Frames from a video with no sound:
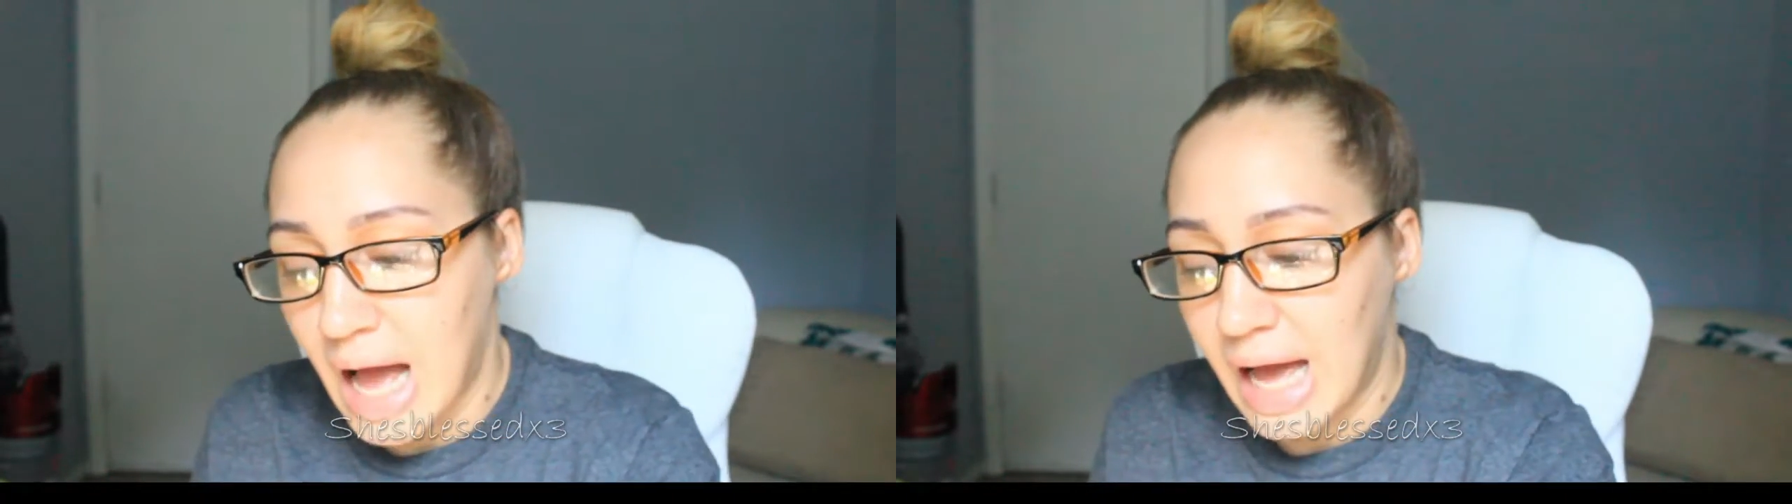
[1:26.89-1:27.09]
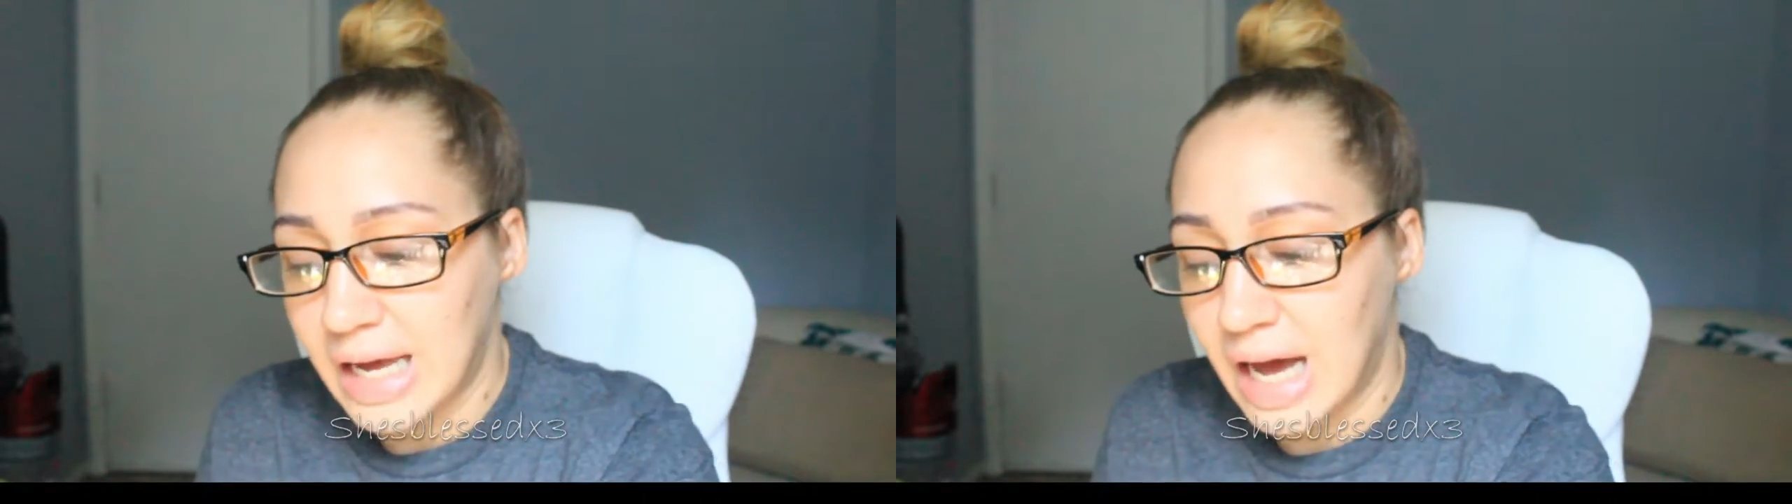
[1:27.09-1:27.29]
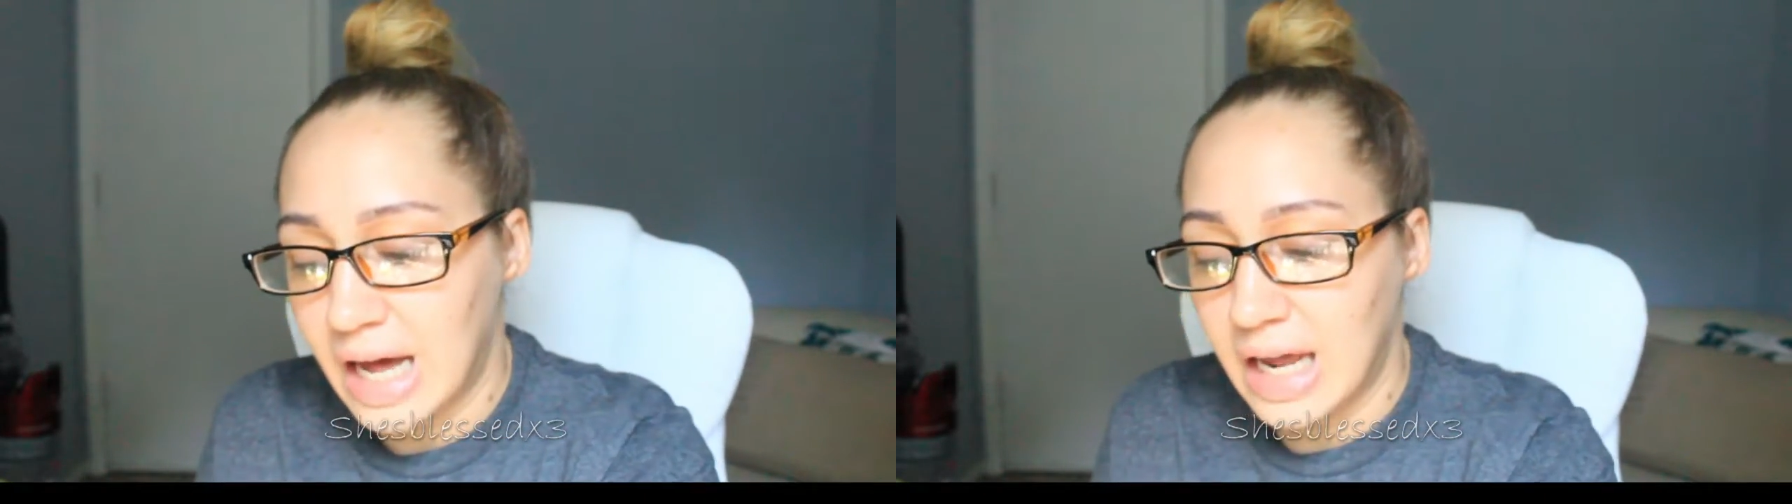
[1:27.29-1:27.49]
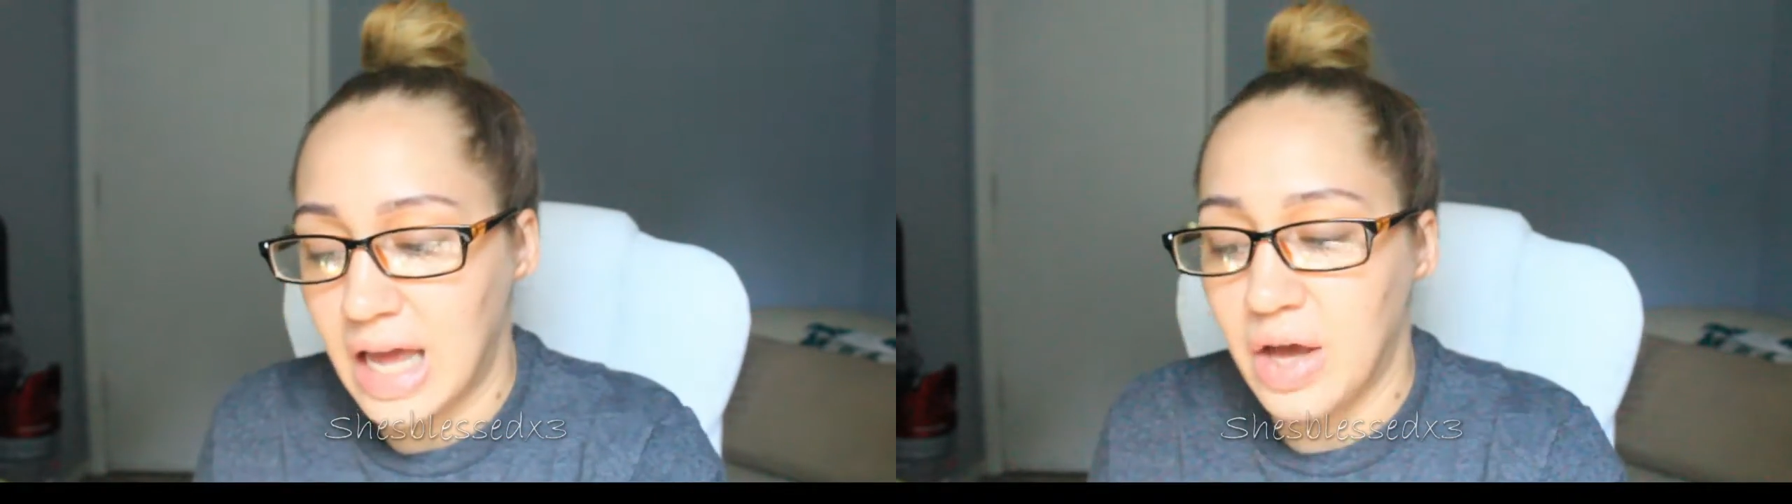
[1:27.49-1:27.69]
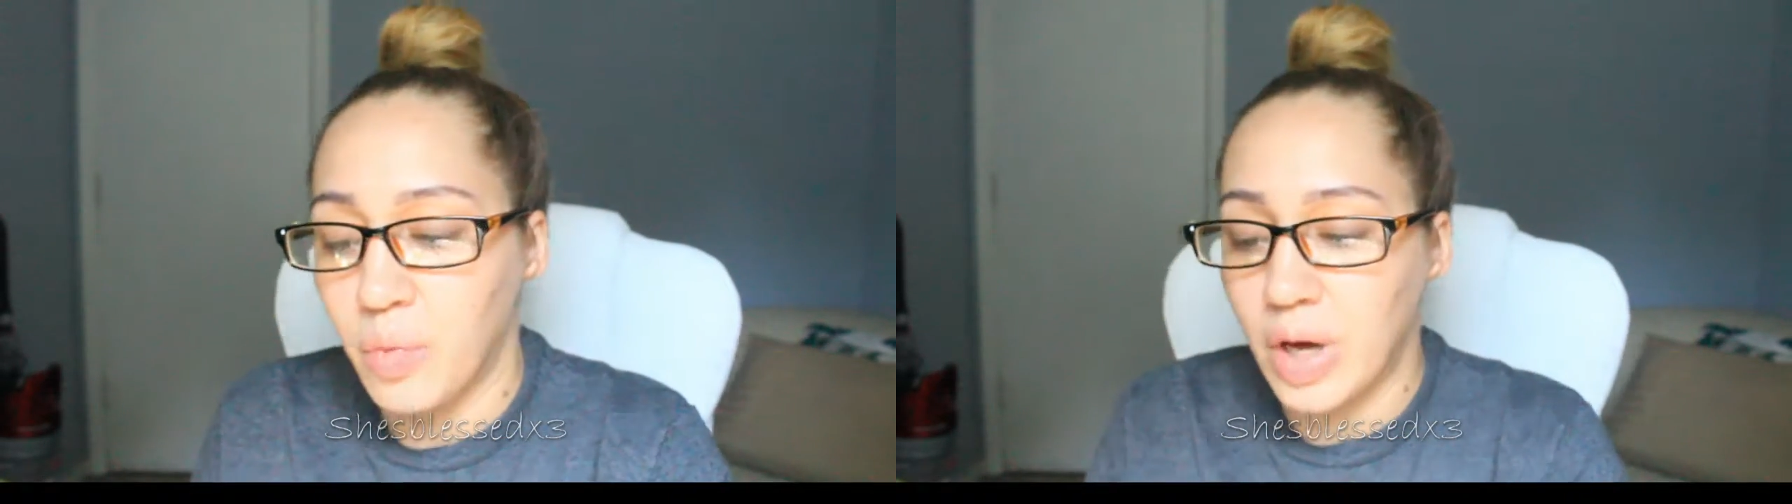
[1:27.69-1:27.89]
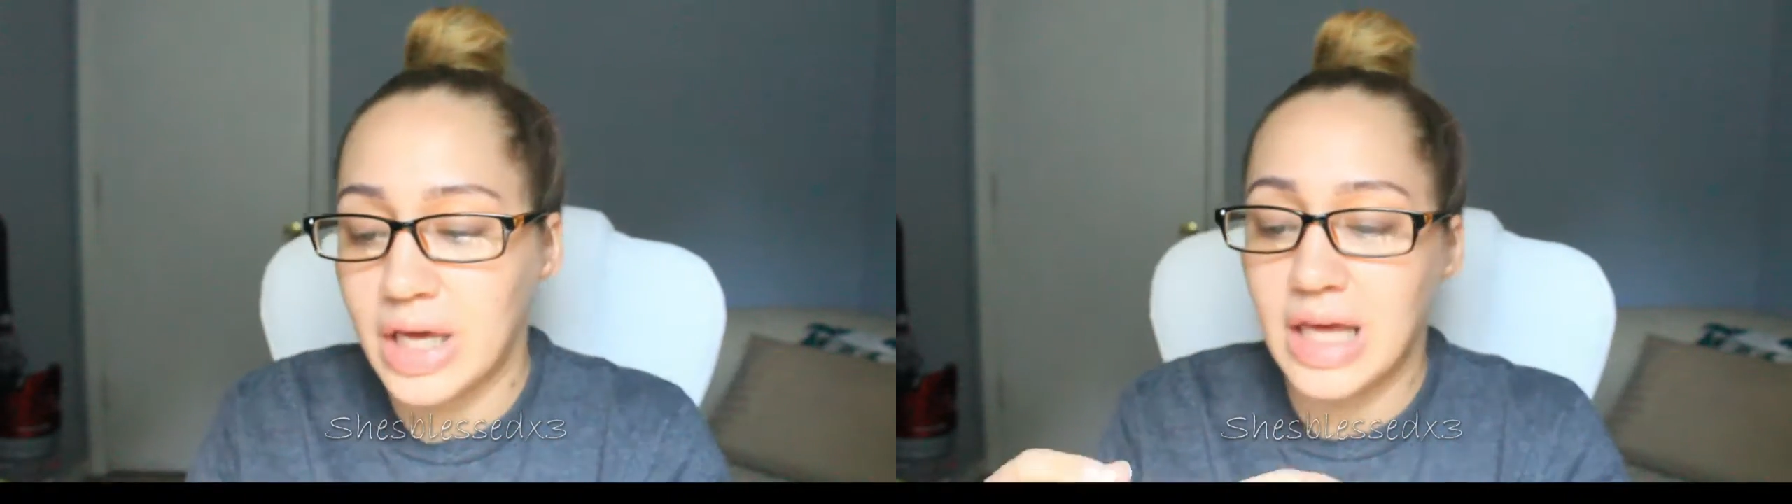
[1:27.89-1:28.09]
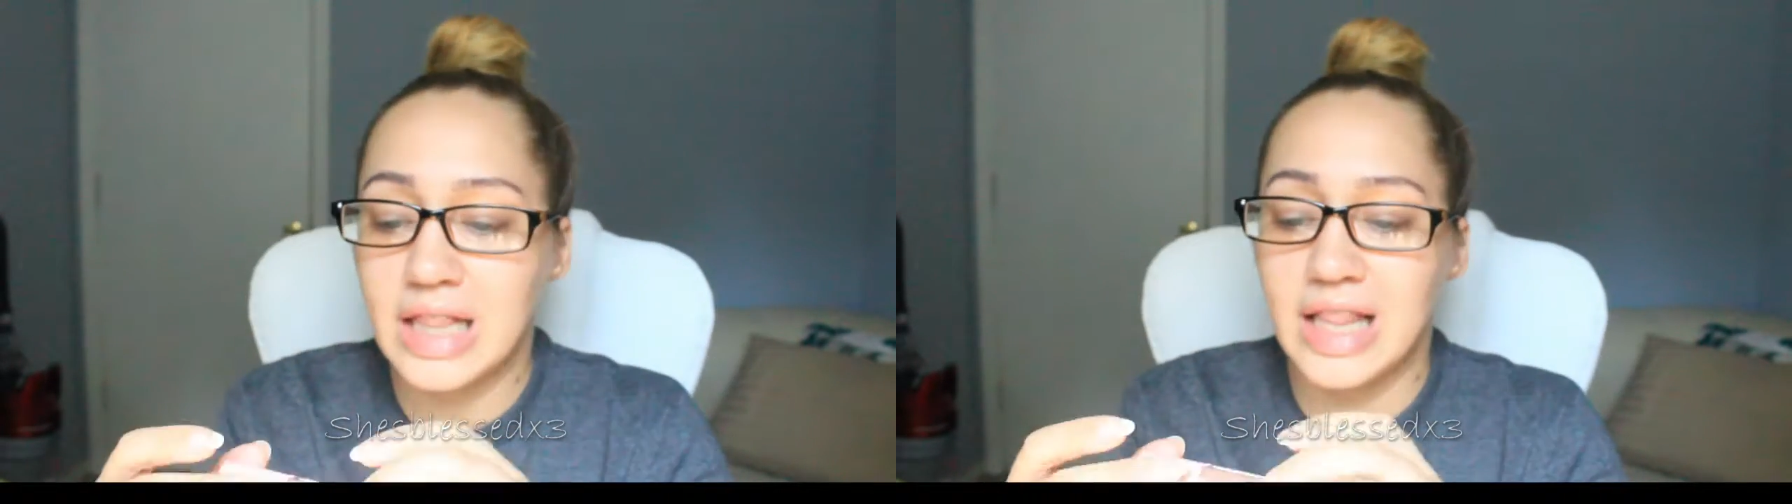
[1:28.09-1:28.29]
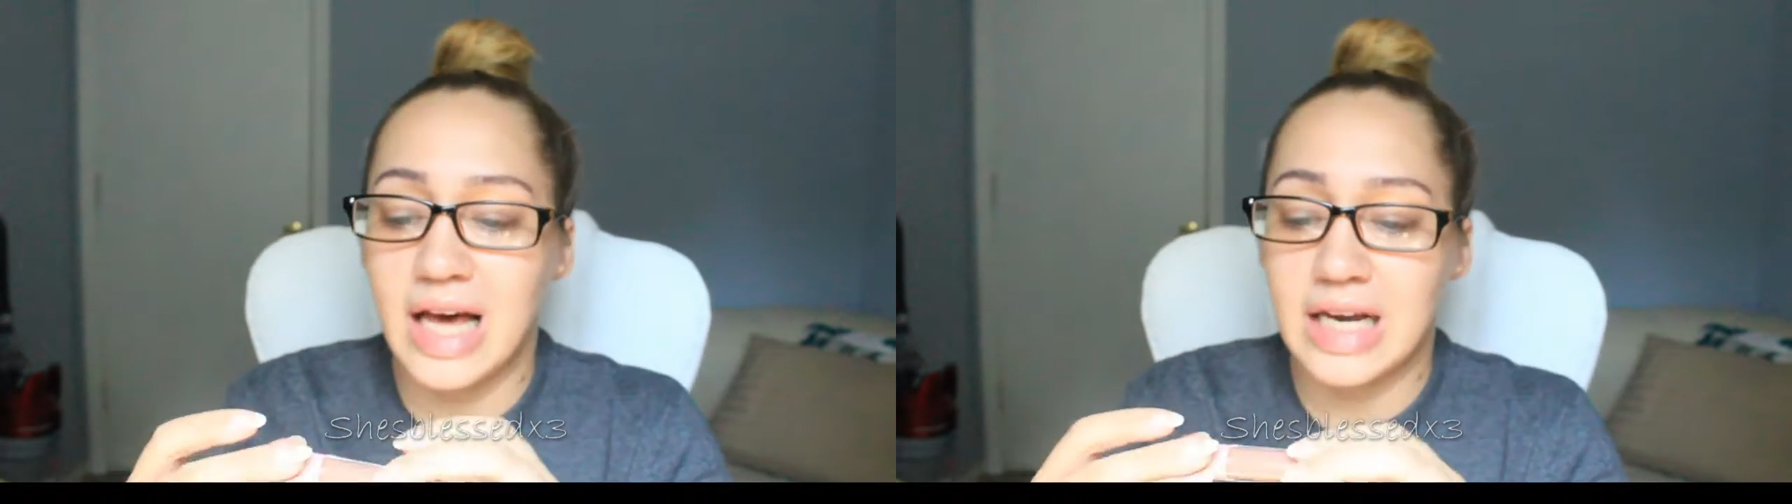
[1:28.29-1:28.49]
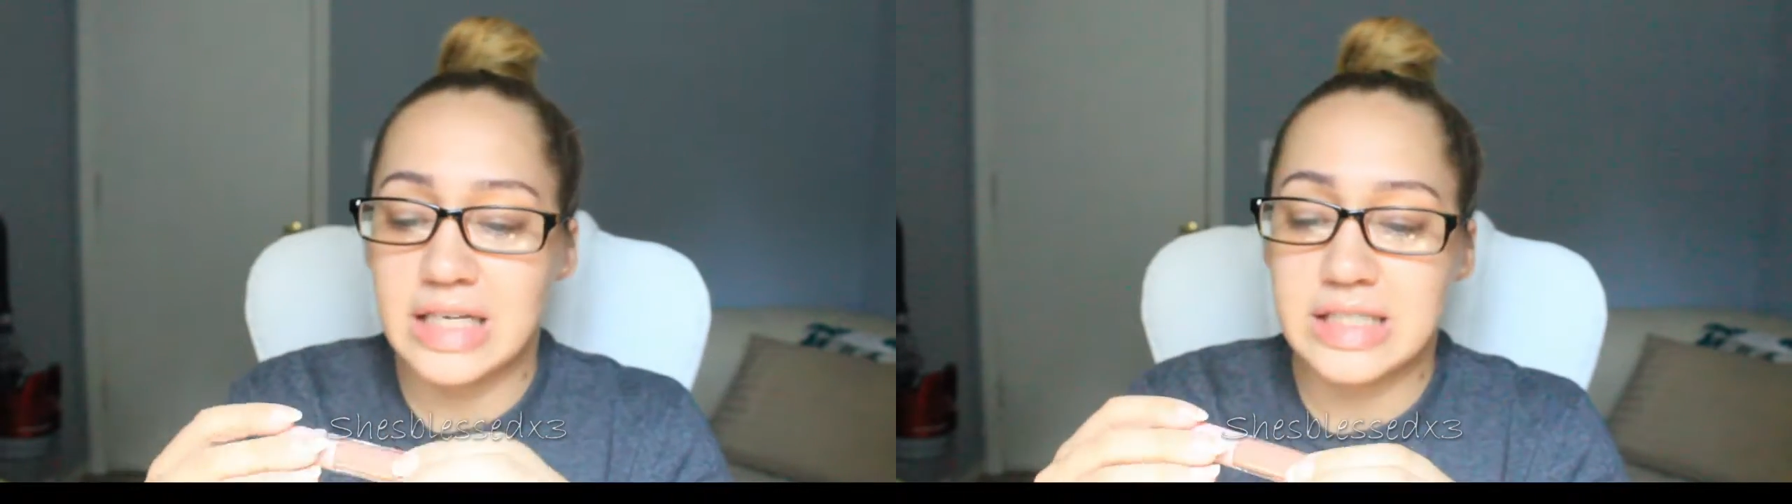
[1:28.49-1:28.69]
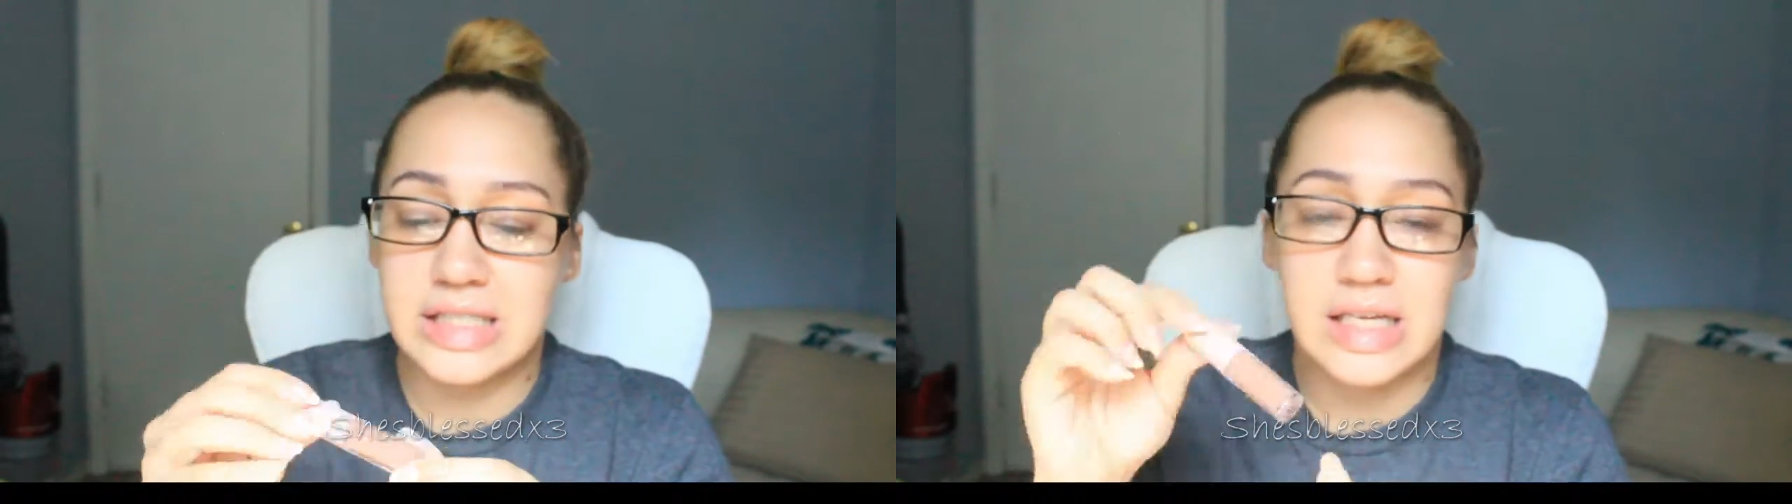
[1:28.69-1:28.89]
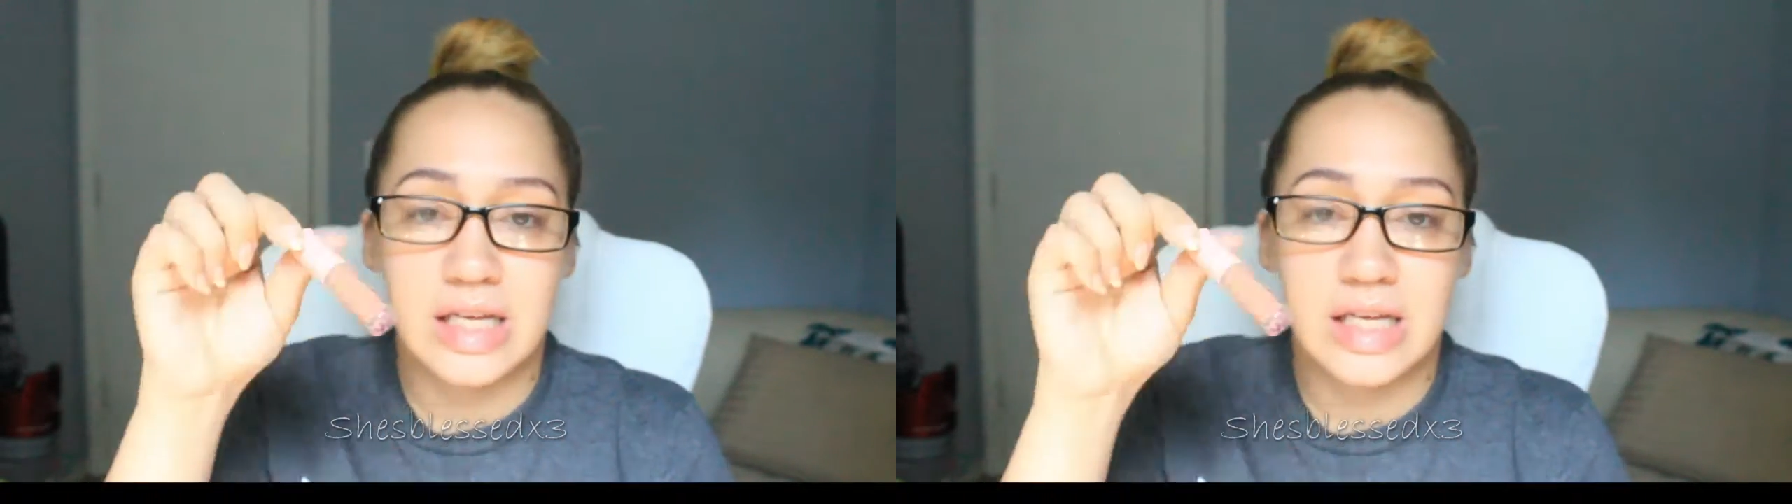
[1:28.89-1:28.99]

I got a Winky Luxe